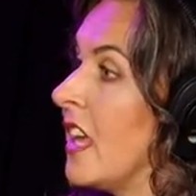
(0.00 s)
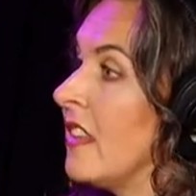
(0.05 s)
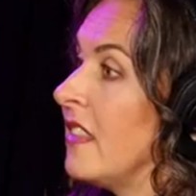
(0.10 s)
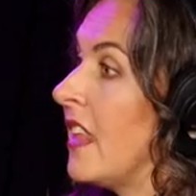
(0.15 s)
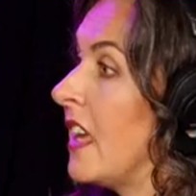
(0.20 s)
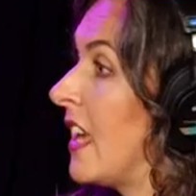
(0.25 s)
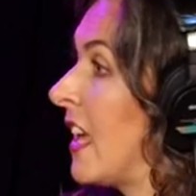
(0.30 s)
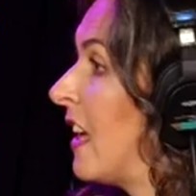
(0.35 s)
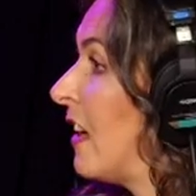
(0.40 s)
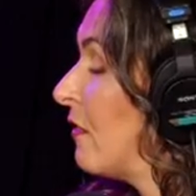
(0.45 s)

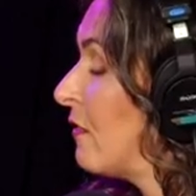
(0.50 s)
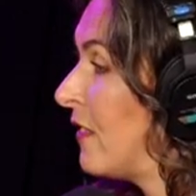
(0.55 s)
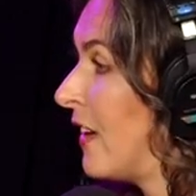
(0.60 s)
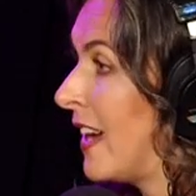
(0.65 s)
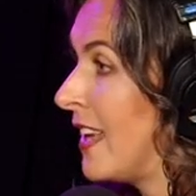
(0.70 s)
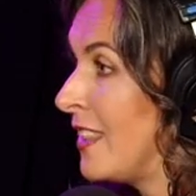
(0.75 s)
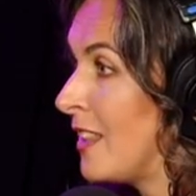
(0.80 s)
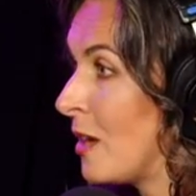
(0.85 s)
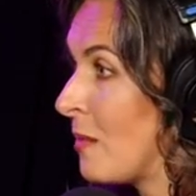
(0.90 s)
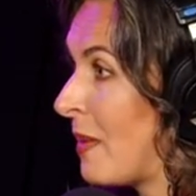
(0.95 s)
They can't
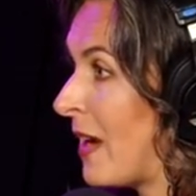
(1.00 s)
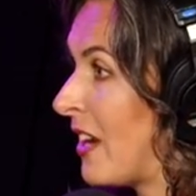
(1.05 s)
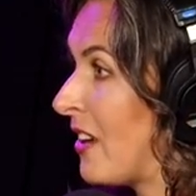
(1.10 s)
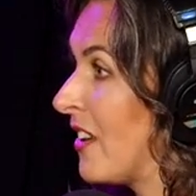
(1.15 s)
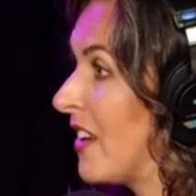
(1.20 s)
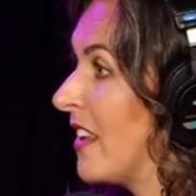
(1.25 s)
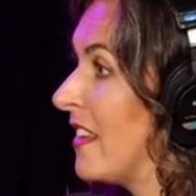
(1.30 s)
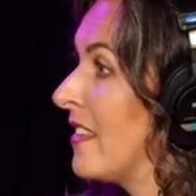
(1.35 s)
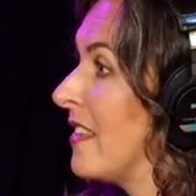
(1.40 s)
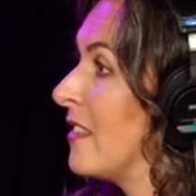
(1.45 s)
find their
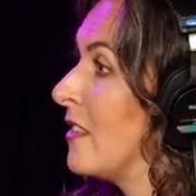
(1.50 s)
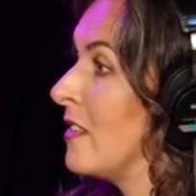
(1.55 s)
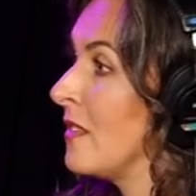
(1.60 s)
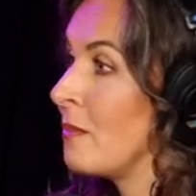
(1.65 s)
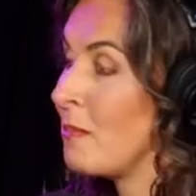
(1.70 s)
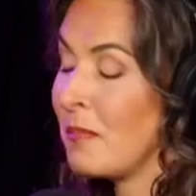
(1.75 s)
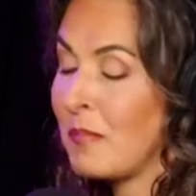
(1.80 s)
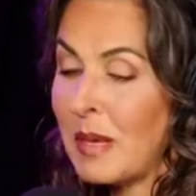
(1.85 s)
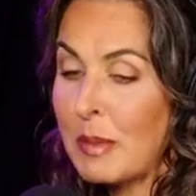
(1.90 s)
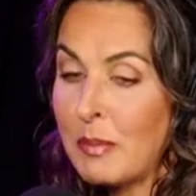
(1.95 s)
parents
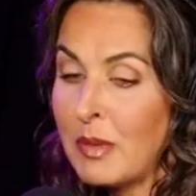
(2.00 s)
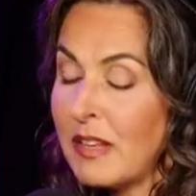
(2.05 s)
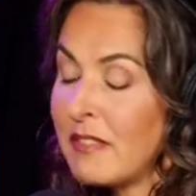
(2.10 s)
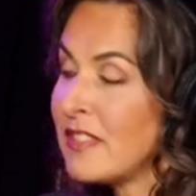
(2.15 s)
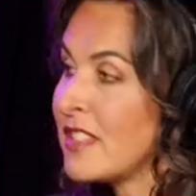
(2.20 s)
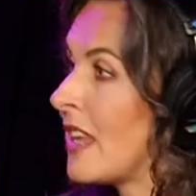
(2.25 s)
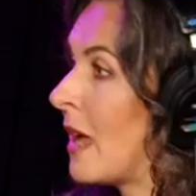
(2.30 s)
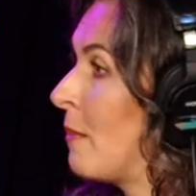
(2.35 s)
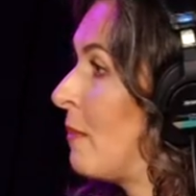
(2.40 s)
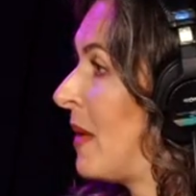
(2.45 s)
people have
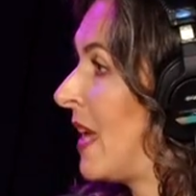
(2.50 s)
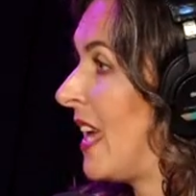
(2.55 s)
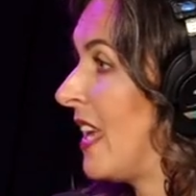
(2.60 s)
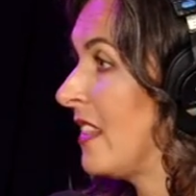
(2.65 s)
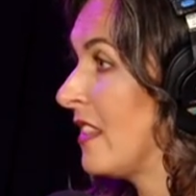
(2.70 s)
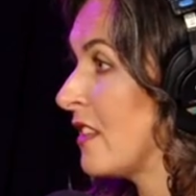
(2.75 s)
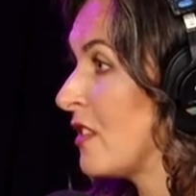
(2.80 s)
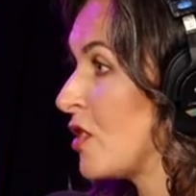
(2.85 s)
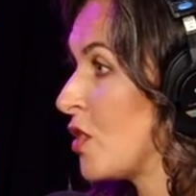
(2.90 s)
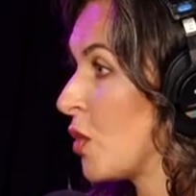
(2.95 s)
stopped paying
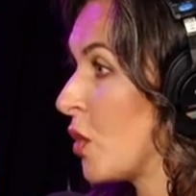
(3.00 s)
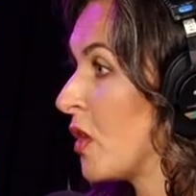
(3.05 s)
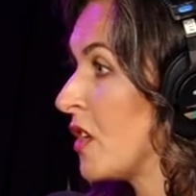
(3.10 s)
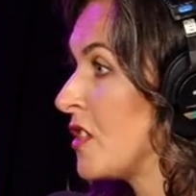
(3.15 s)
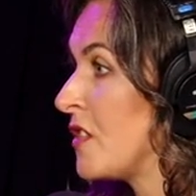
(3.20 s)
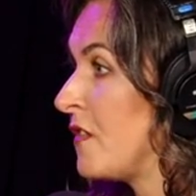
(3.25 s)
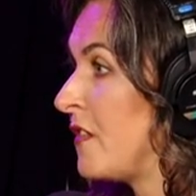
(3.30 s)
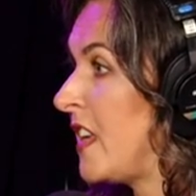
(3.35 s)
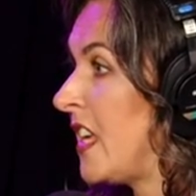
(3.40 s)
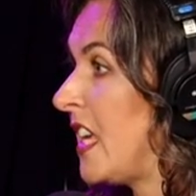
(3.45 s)
the
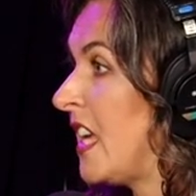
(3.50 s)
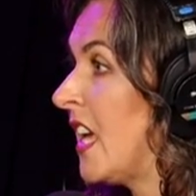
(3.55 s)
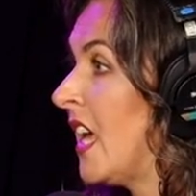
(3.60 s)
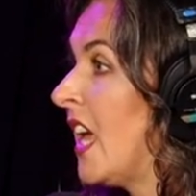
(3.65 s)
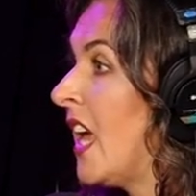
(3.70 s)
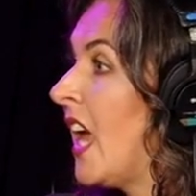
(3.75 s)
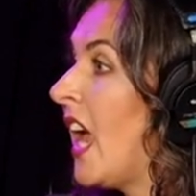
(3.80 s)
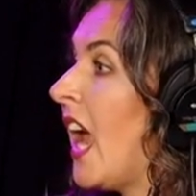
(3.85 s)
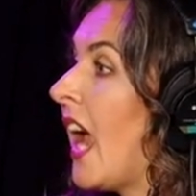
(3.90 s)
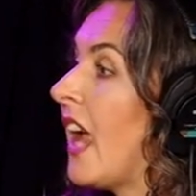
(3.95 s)
storage fee.
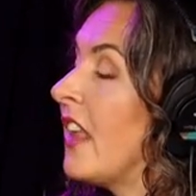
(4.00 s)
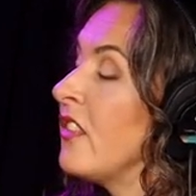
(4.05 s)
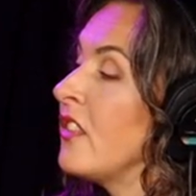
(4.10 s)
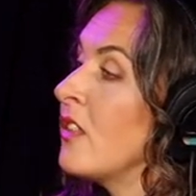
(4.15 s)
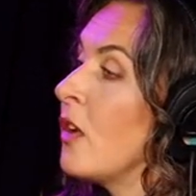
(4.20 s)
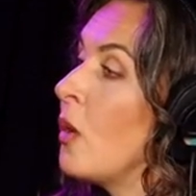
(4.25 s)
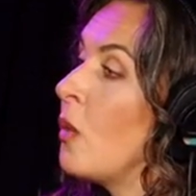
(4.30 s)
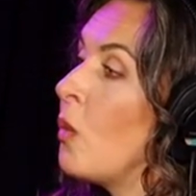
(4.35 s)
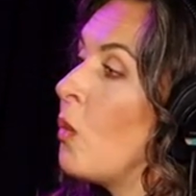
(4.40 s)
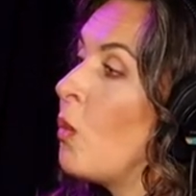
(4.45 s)
And
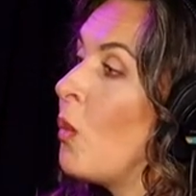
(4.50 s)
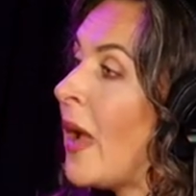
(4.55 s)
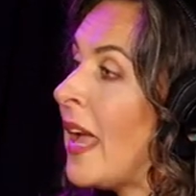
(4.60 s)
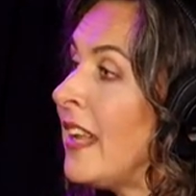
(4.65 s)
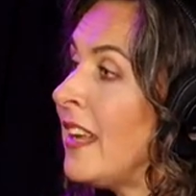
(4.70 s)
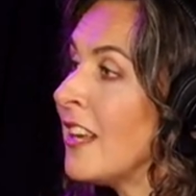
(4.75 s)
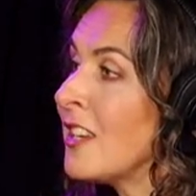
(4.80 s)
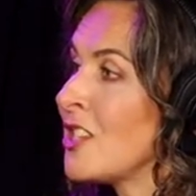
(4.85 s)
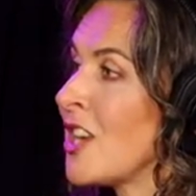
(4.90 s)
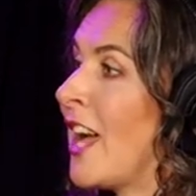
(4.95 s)
so
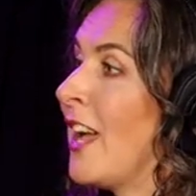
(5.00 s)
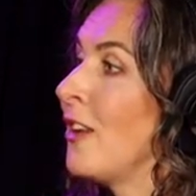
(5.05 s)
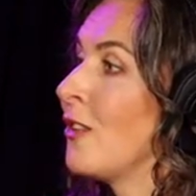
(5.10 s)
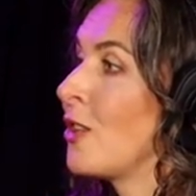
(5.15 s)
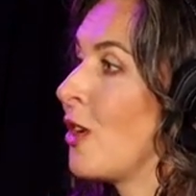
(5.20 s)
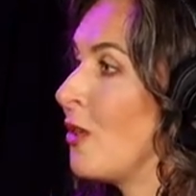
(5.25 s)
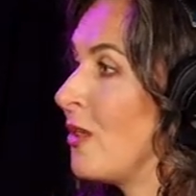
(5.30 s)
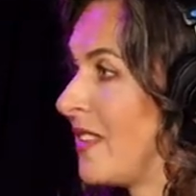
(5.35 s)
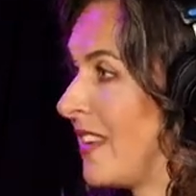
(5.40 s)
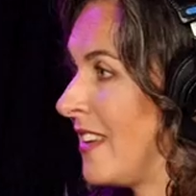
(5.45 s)
when a child
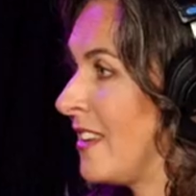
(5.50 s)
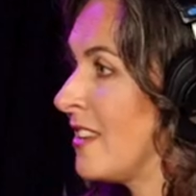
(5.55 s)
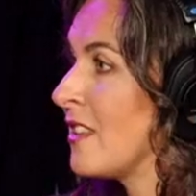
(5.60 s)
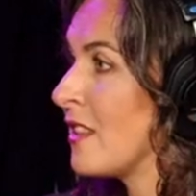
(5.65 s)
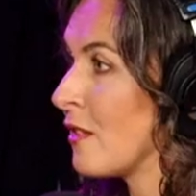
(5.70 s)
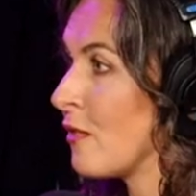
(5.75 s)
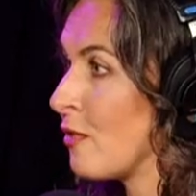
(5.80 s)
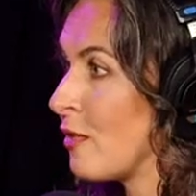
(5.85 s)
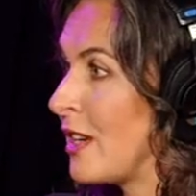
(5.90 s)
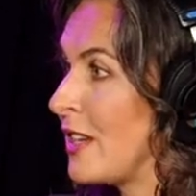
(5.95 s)
goes into
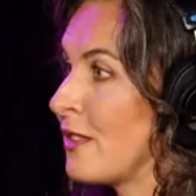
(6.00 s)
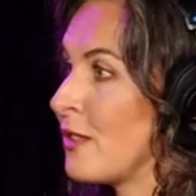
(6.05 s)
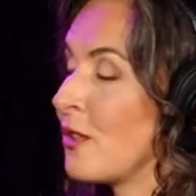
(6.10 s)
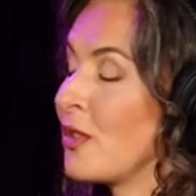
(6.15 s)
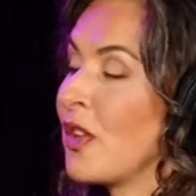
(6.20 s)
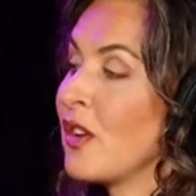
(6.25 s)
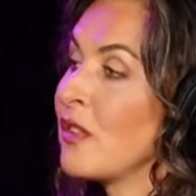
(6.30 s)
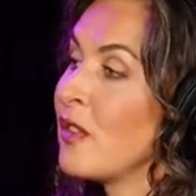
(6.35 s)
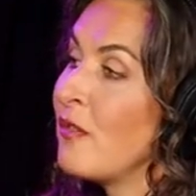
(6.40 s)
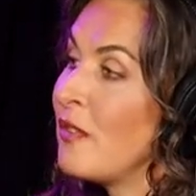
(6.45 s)
the freezer,
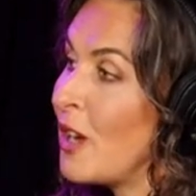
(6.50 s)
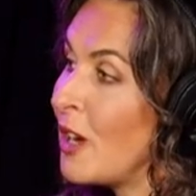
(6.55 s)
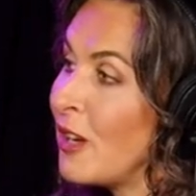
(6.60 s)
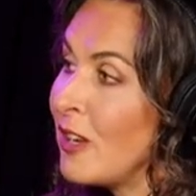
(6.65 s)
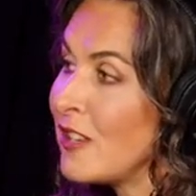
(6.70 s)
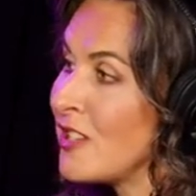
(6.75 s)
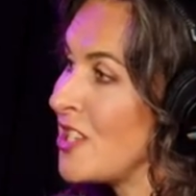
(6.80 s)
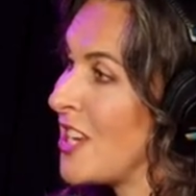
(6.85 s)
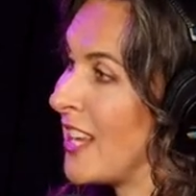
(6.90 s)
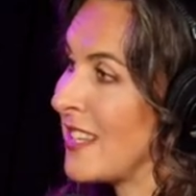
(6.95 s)
there's a very
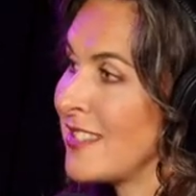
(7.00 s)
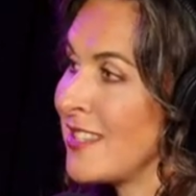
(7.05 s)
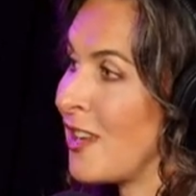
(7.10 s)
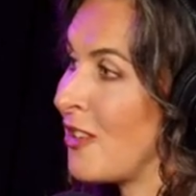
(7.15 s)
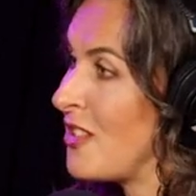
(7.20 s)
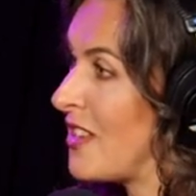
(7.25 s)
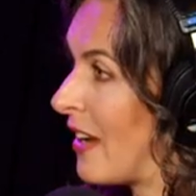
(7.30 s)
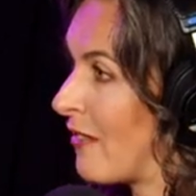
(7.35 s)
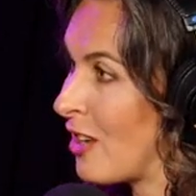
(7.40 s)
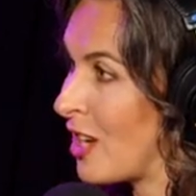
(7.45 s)
good chance they're
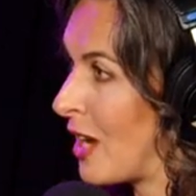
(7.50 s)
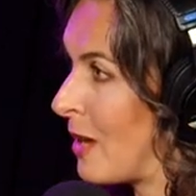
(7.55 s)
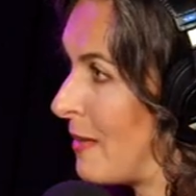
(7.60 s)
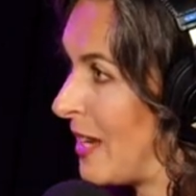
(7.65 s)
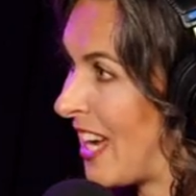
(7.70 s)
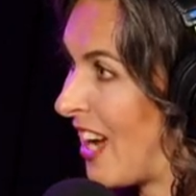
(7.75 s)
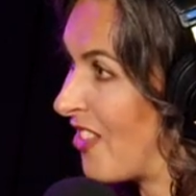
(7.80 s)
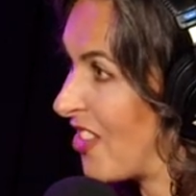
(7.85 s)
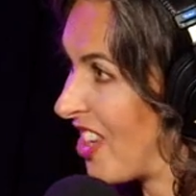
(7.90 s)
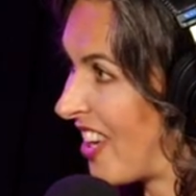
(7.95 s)
never
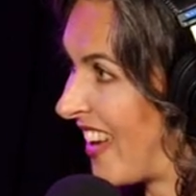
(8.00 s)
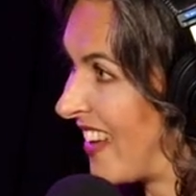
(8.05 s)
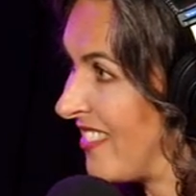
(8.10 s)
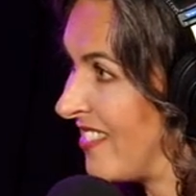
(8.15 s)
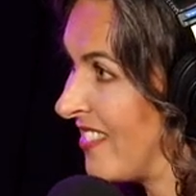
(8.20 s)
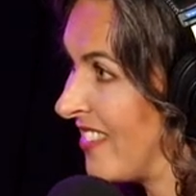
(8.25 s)
coming out again.